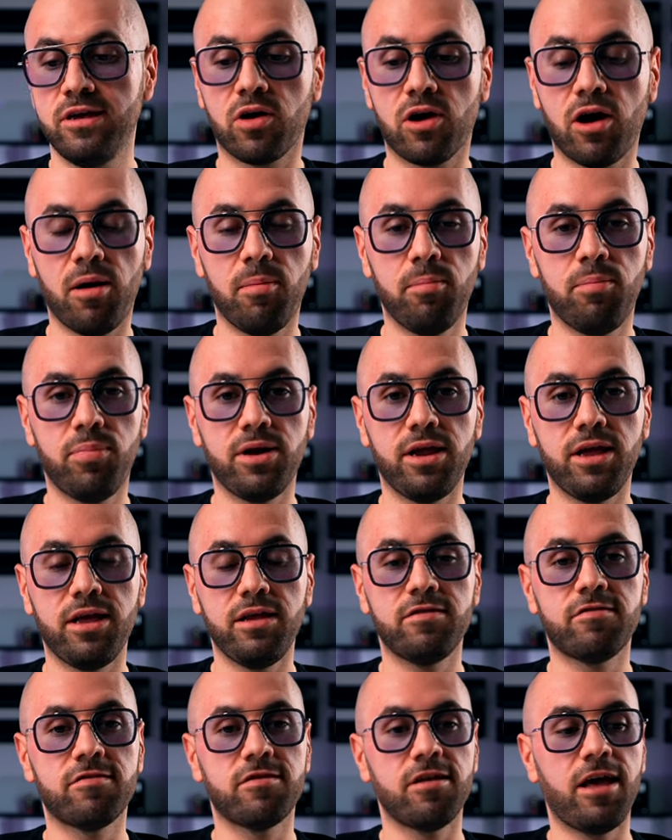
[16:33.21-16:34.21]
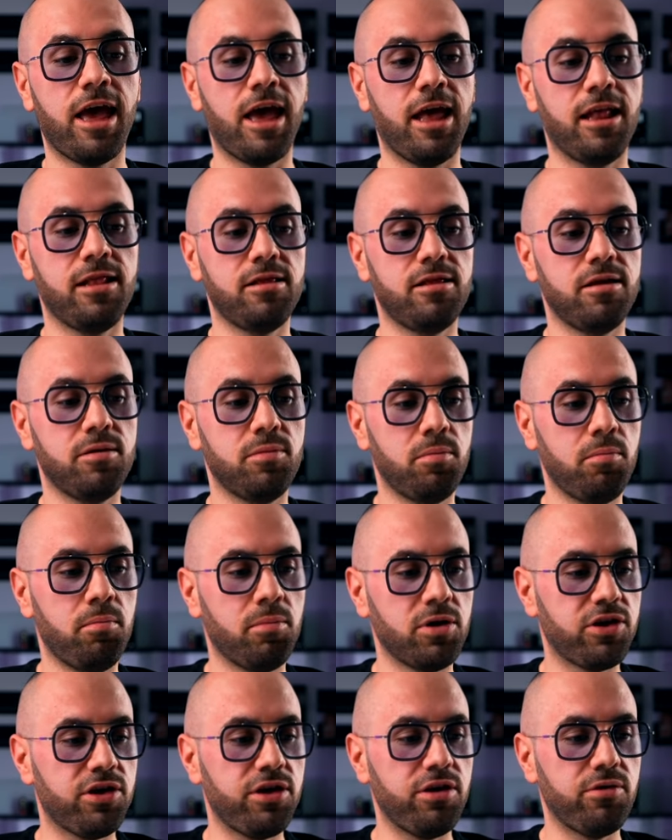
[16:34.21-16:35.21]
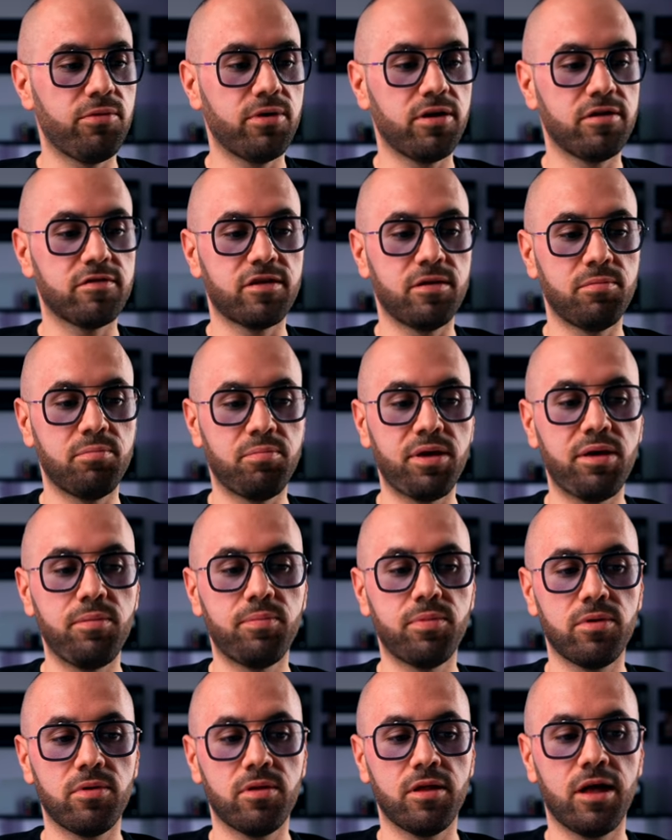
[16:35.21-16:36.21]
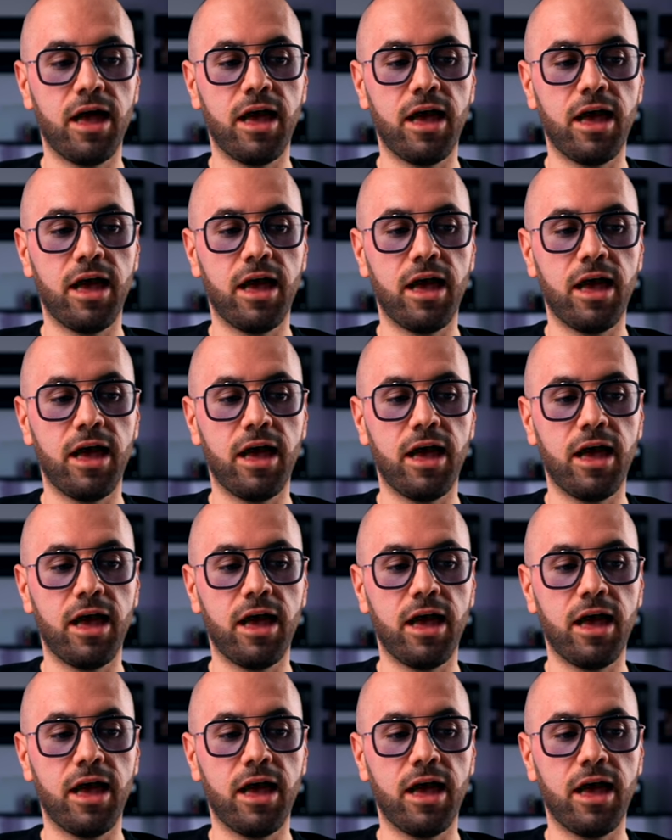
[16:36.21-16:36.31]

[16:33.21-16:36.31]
companies and the materials and people.